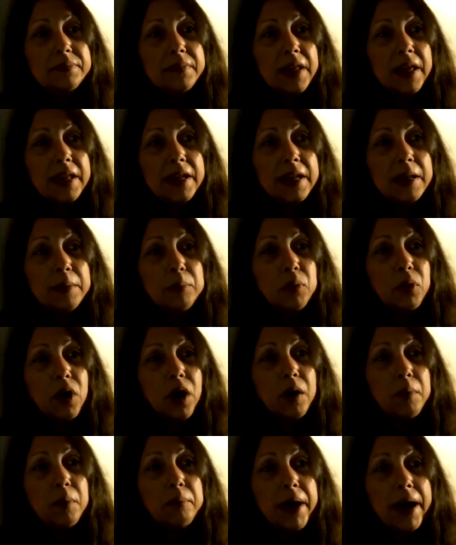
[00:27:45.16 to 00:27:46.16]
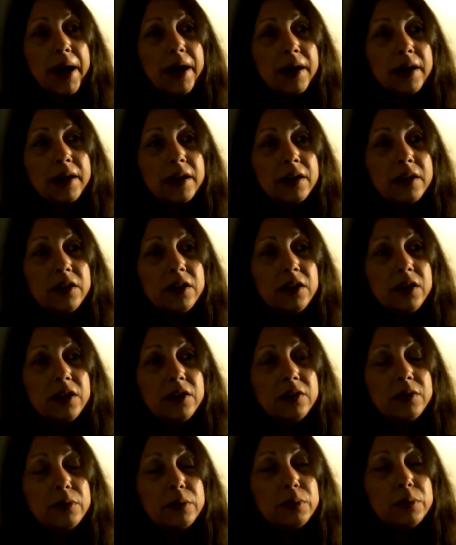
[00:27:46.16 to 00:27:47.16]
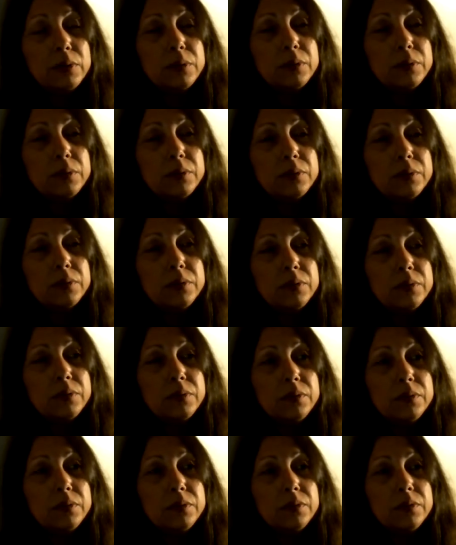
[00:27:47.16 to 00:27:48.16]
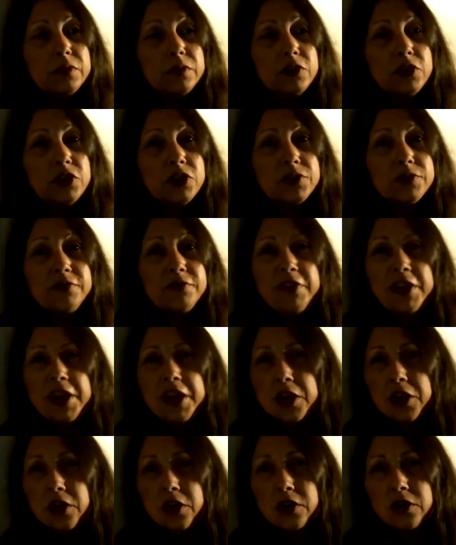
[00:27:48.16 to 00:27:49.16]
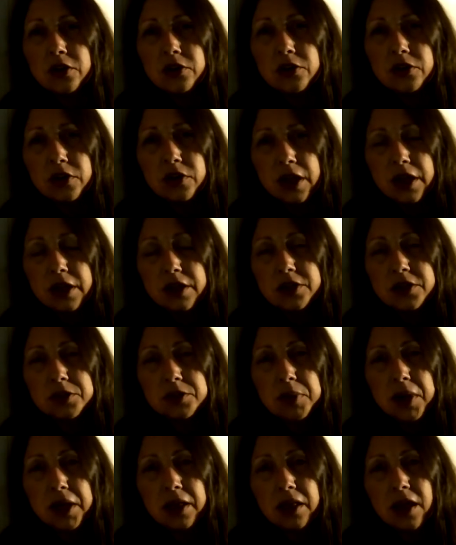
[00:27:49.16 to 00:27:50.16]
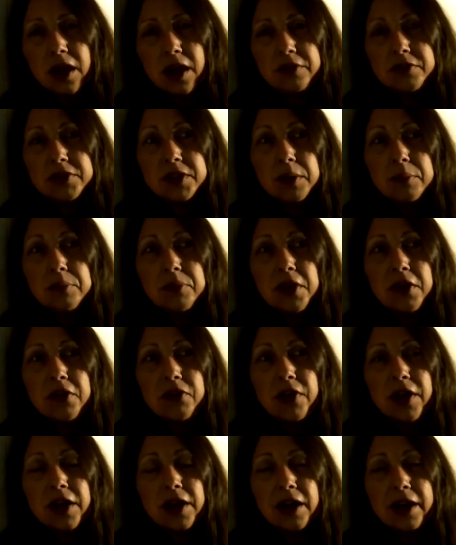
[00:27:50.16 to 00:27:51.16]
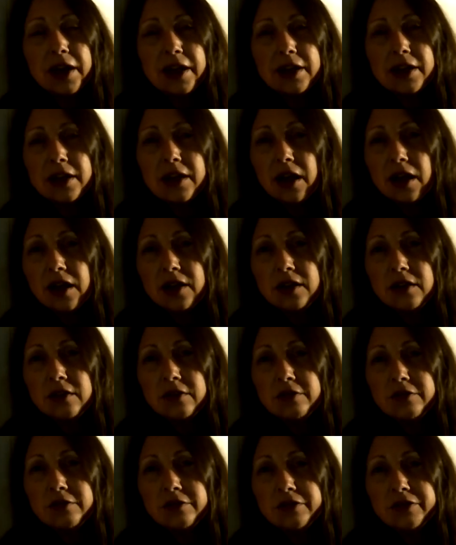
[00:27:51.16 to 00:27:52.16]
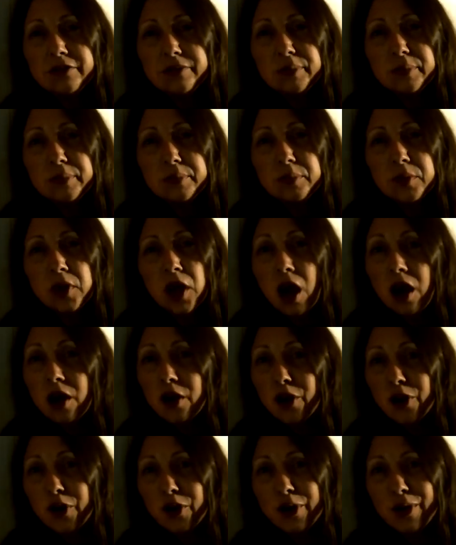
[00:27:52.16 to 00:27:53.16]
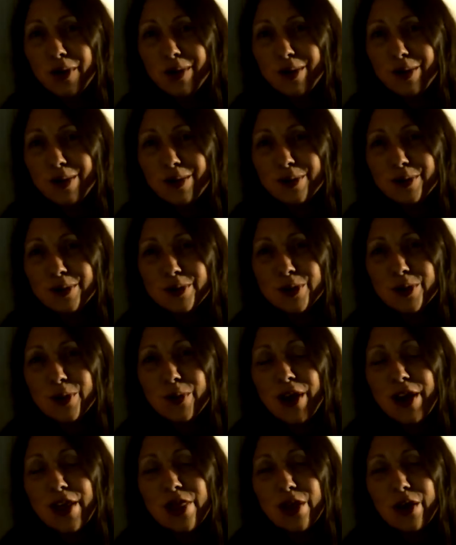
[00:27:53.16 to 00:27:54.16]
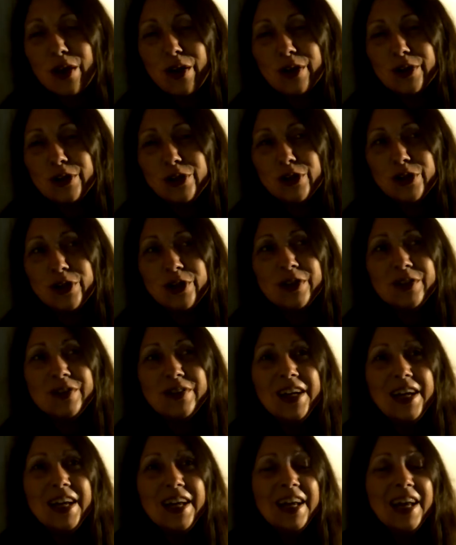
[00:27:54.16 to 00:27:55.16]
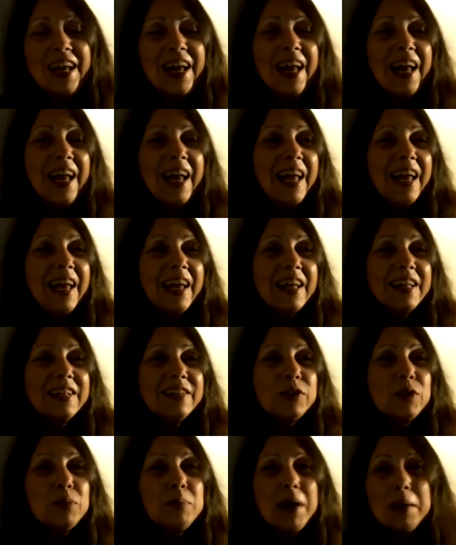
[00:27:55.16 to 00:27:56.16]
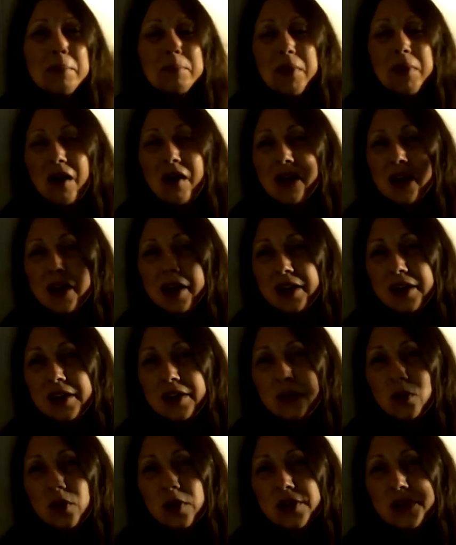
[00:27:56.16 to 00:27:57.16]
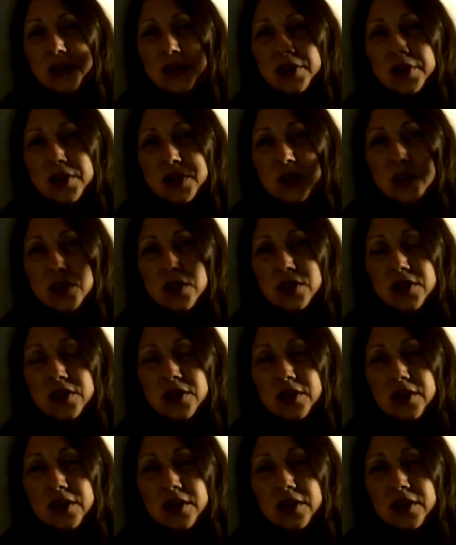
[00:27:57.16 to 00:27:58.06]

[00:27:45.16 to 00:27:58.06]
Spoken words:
it brought back, you know, just fear into my life, something that I had kind of conquered, or so I thought, you know. And so my mind was